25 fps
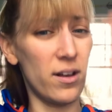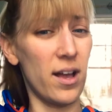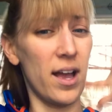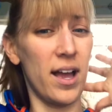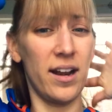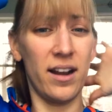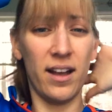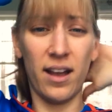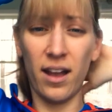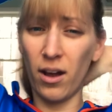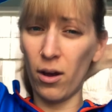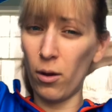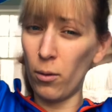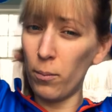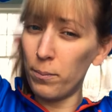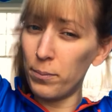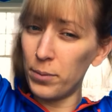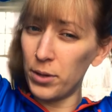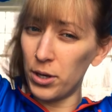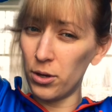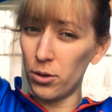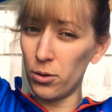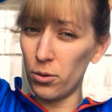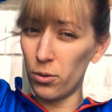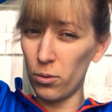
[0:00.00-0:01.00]
kind of help
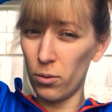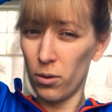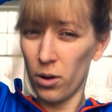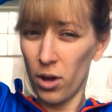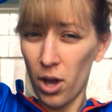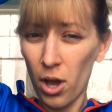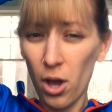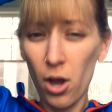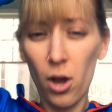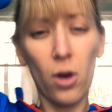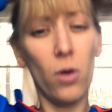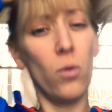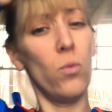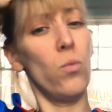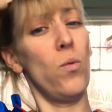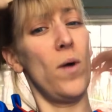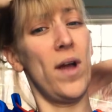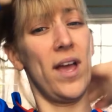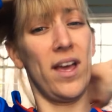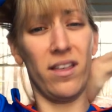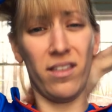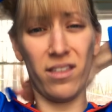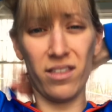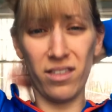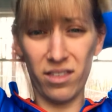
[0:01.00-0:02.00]
you
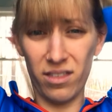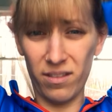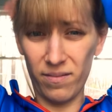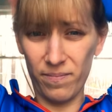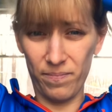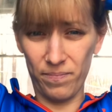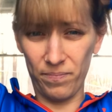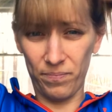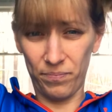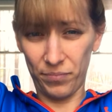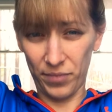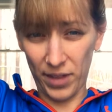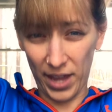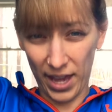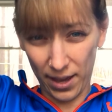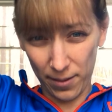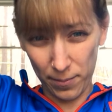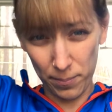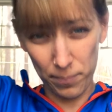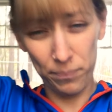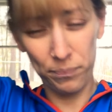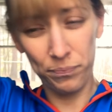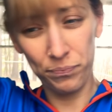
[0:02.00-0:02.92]
with like